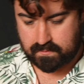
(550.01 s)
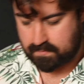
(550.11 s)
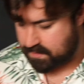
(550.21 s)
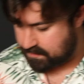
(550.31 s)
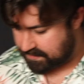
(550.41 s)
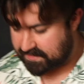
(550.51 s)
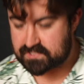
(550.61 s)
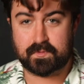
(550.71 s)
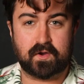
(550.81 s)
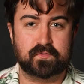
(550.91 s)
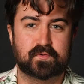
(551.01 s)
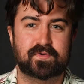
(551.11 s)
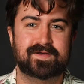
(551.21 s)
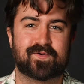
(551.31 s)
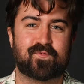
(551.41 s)
right, I got a small little
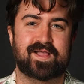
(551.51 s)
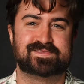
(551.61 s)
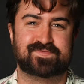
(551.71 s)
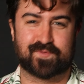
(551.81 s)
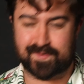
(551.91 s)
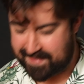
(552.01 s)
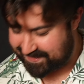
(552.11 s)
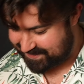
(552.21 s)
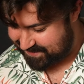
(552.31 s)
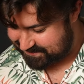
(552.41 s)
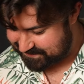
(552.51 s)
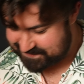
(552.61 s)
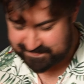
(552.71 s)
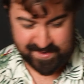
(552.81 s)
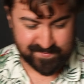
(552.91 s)
reservoir back here, so
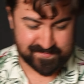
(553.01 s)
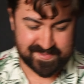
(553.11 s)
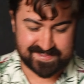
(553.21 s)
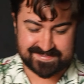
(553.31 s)
just bear with me.